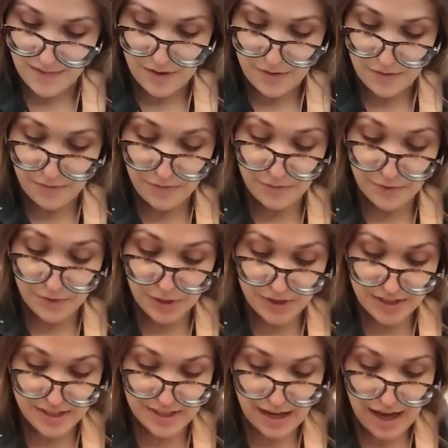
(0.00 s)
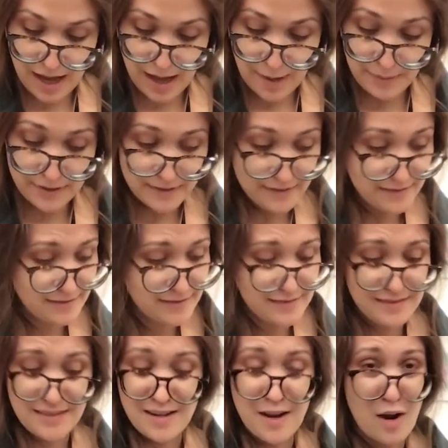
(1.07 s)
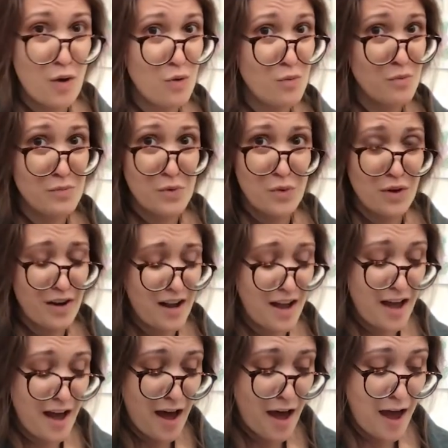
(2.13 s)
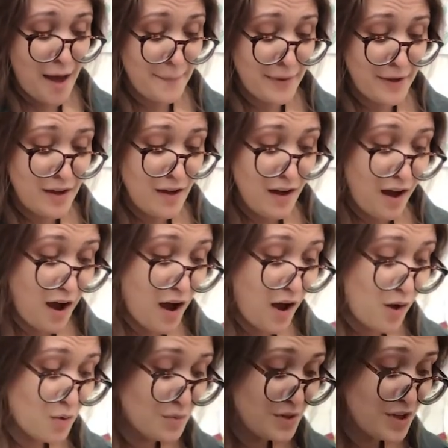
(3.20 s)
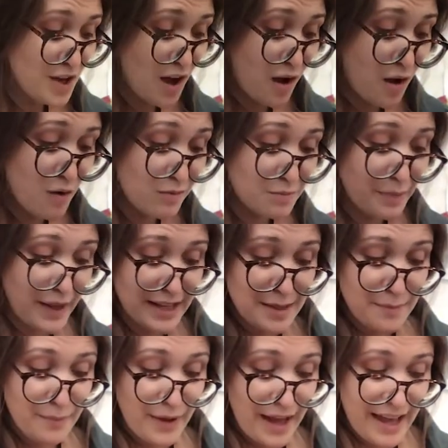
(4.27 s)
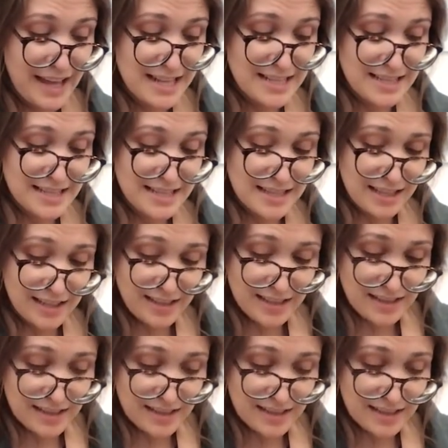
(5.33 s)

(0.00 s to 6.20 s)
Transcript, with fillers: Full stop. No more hop. Oh no, Bunny Bus.